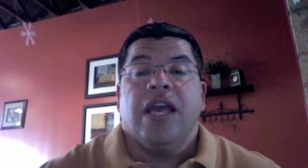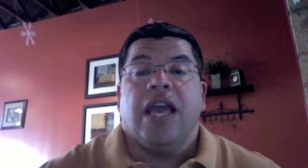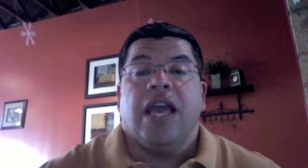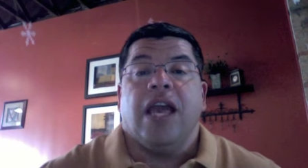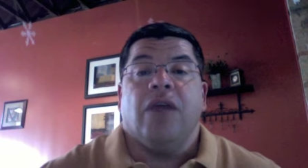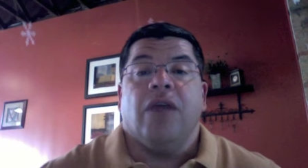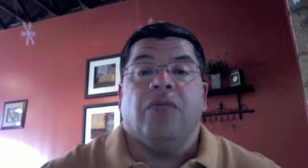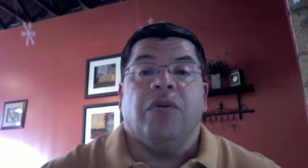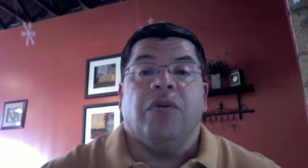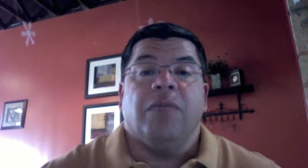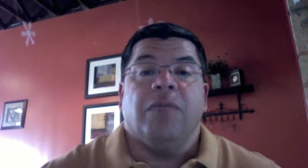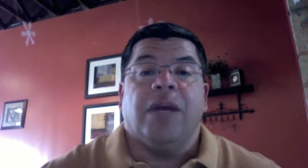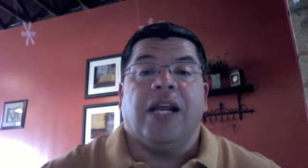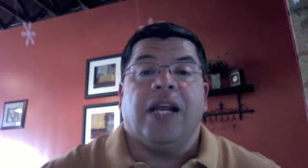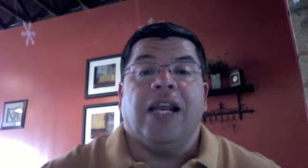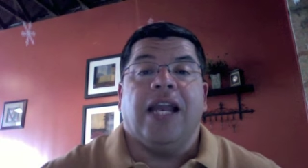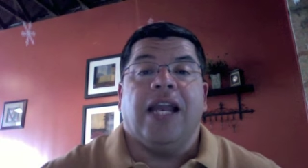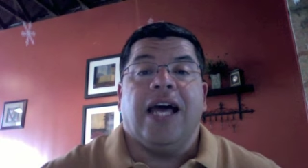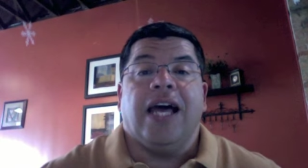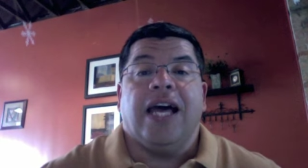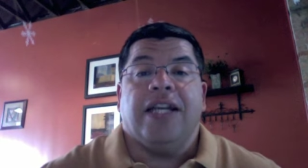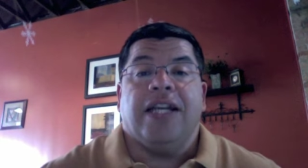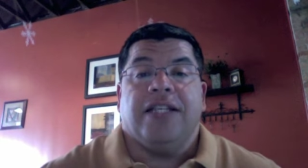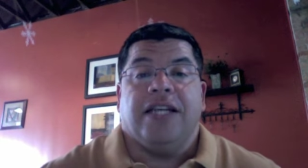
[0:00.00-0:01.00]
and we'll be
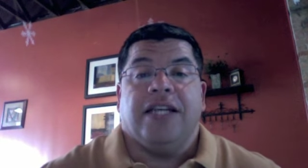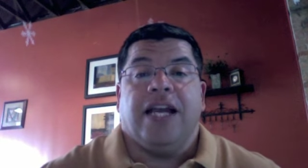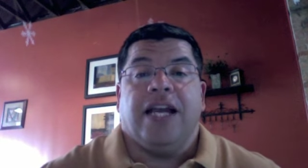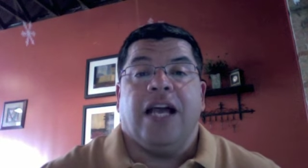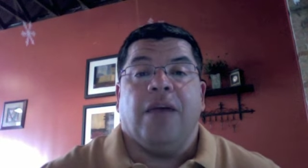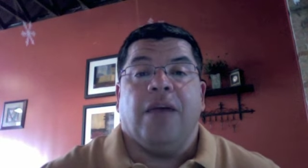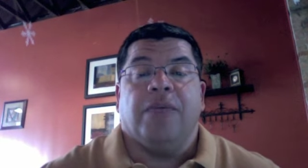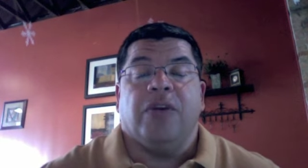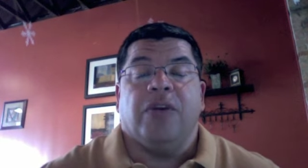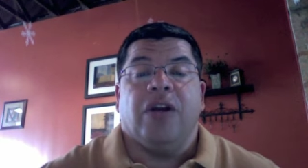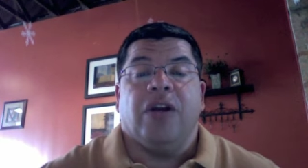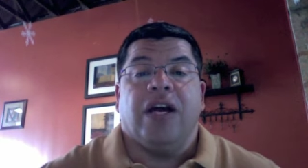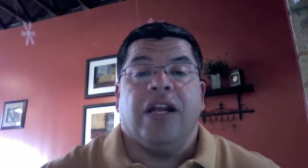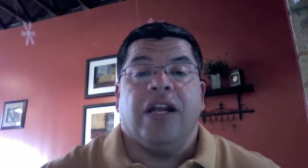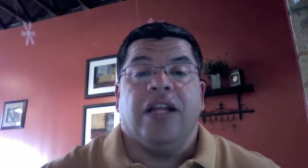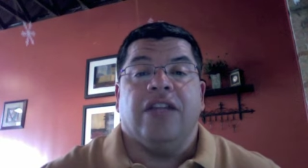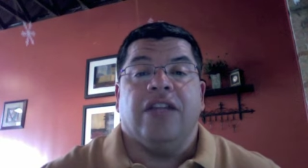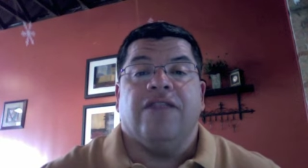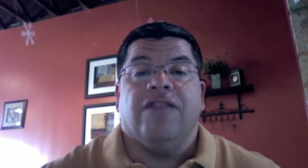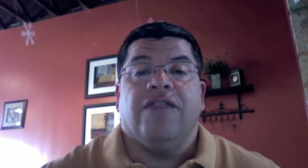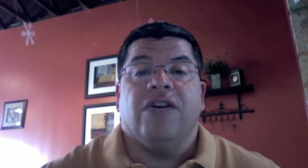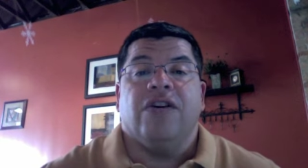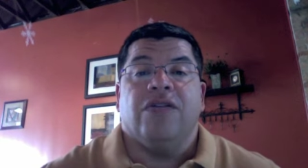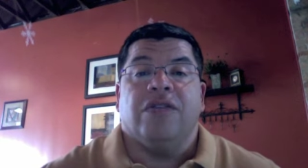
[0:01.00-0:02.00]
glad to help you out on
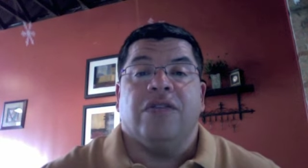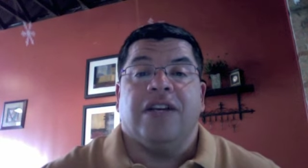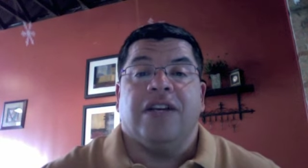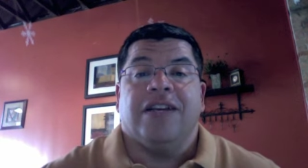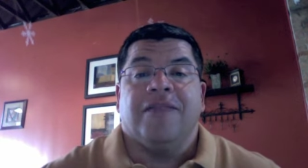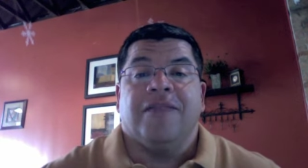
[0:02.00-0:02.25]
the phone.